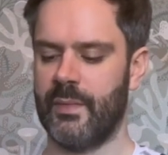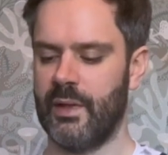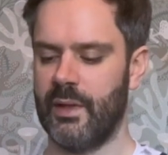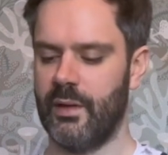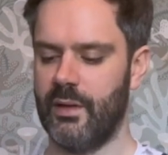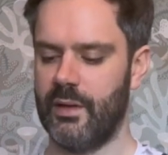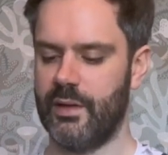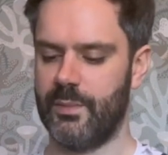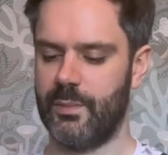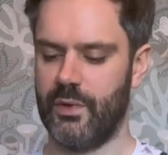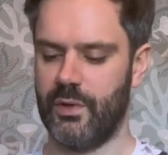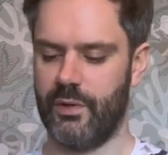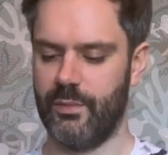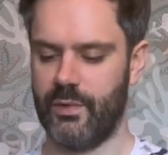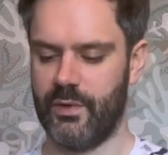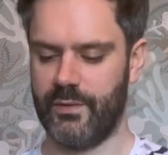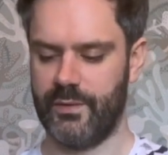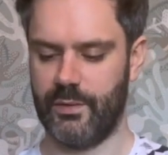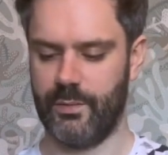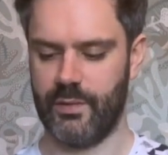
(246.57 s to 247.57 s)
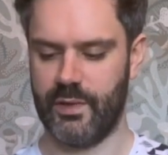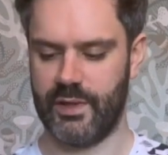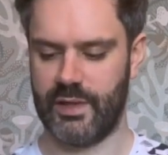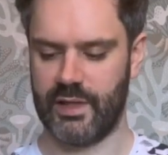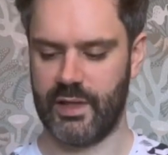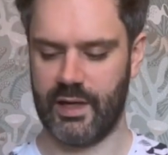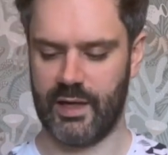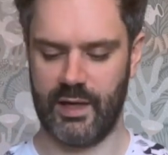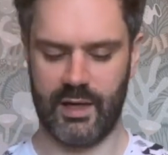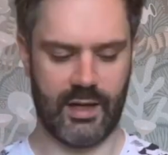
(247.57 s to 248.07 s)
Let's put them off to one
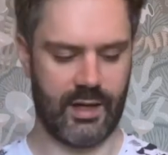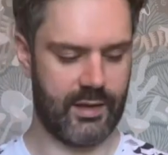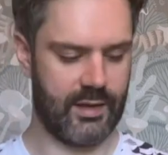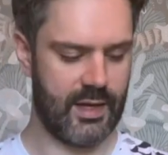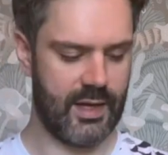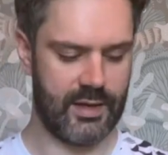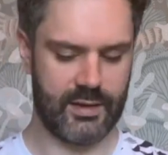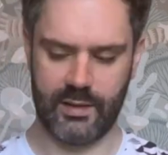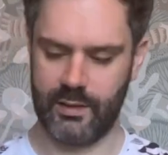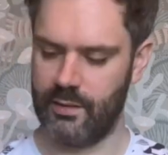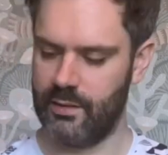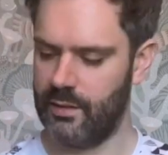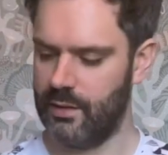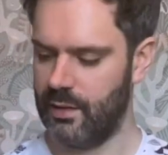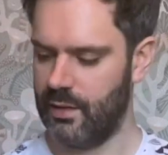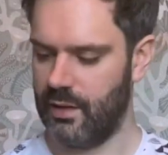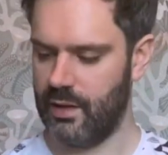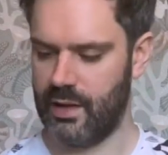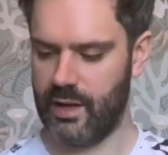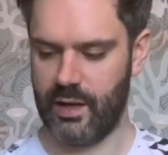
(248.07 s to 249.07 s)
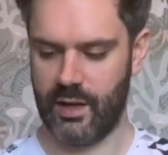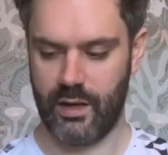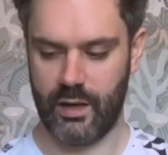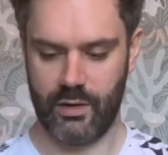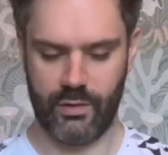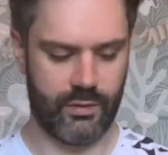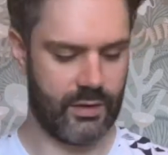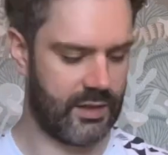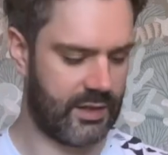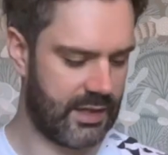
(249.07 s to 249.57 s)
side like that. I
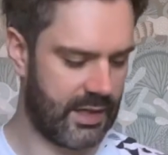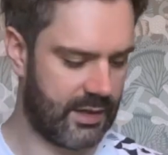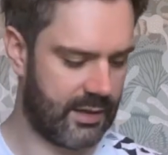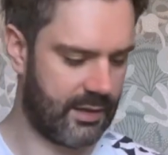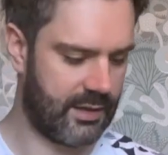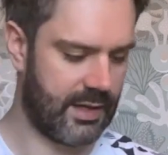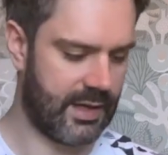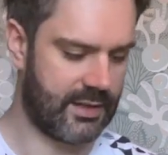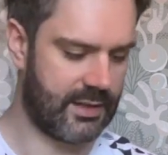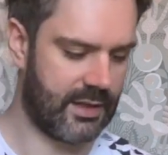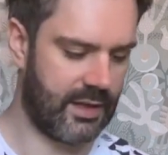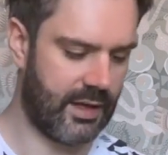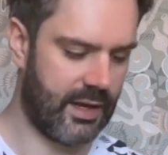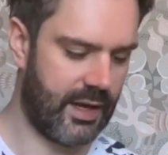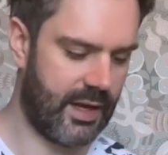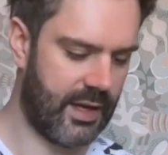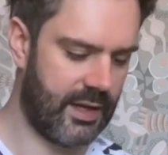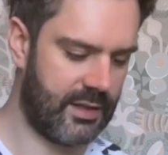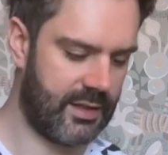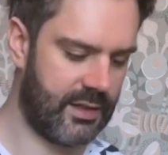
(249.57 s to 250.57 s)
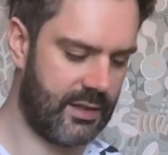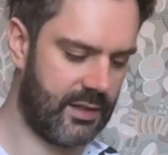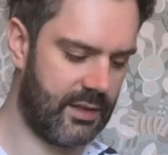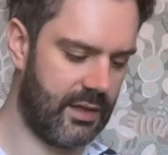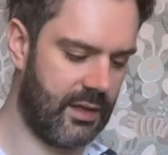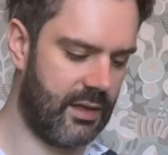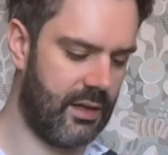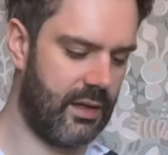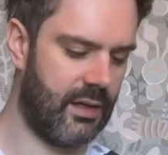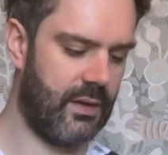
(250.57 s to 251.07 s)
already said that that's
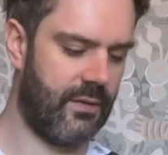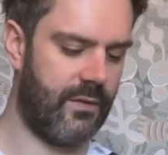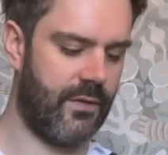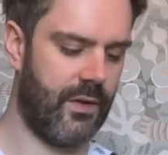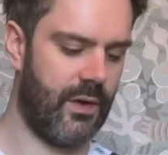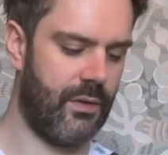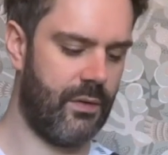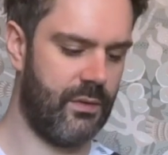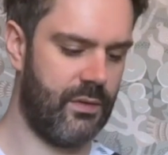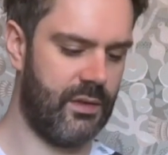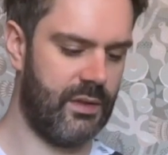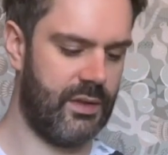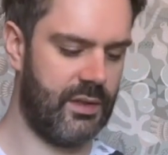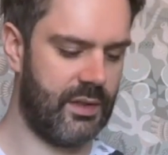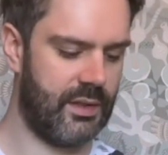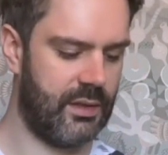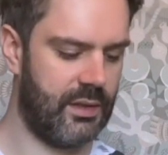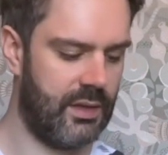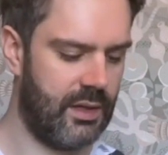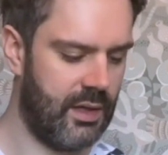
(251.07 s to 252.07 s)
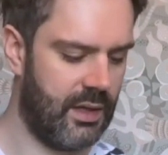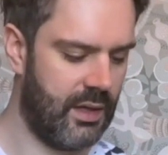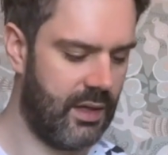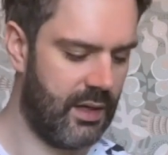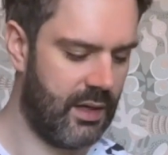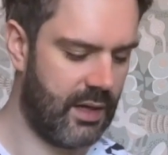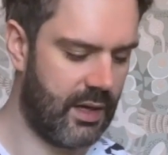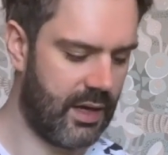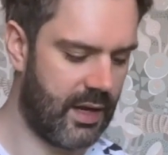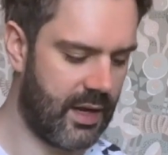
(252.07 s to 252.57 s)
headphones.
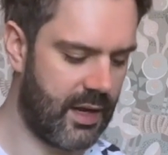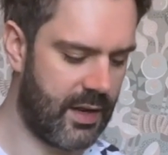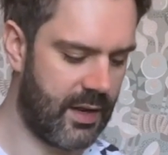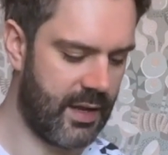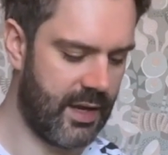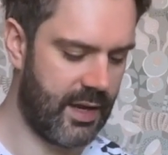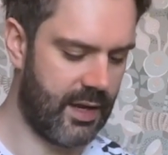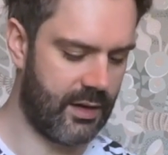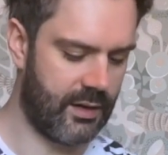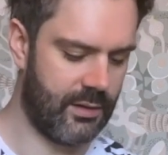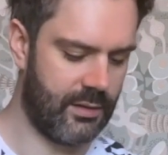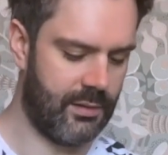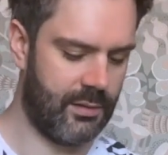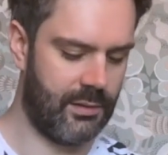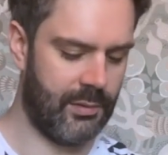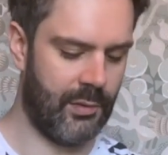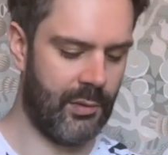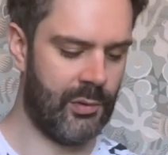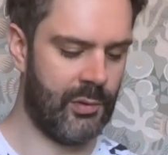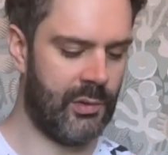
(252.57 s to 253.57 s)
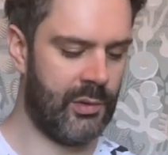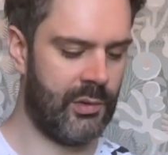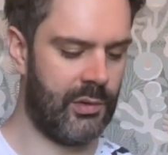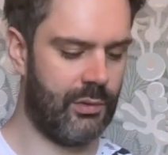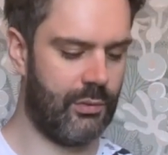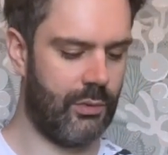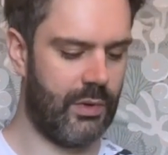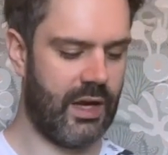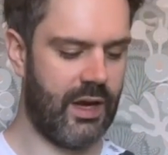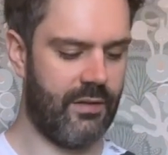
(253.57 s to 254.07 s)
And then
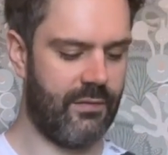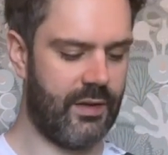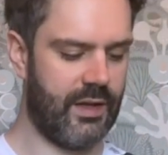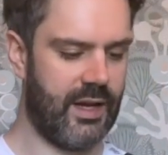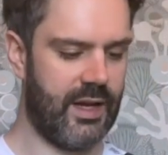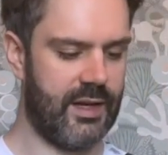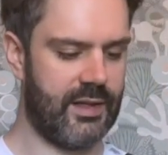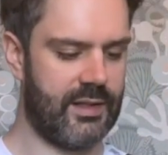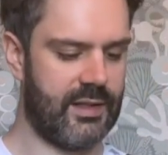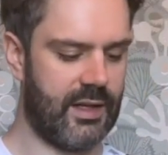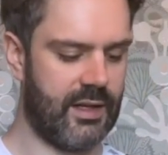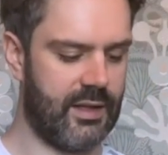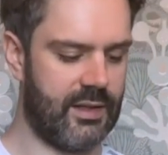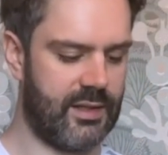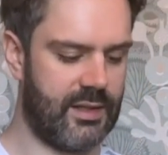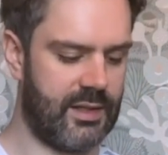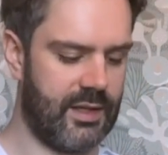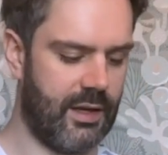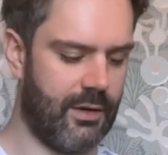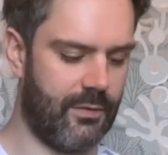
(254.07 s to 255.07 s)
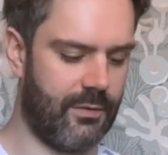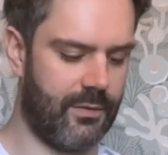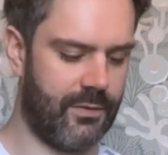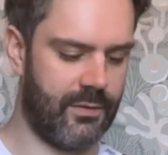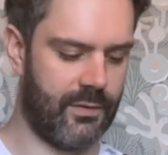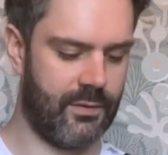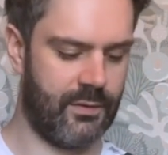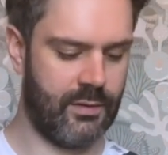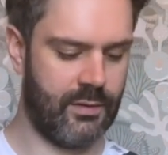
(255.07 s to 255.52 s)
we have the headset itself.